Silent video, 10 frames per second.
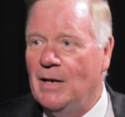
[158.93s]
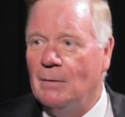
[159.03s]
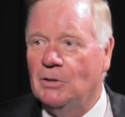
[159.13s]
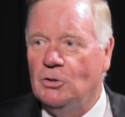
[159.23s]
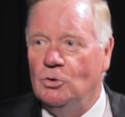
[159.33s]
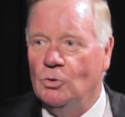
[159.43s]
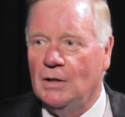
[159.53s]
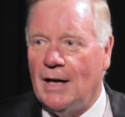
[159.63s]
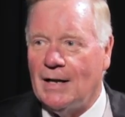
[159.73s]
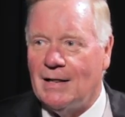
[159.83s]
been able to do a
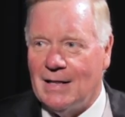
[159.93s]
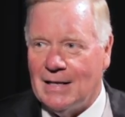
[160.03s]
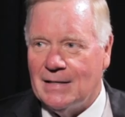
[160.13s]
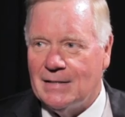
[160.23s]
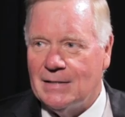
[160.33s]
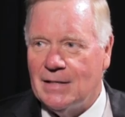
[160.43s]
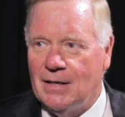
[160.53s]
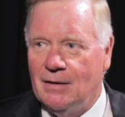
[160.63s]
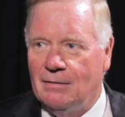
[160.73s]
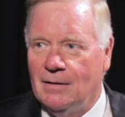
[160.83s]
lot of things
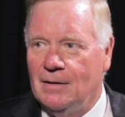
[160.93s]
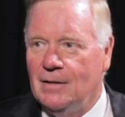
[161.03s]
there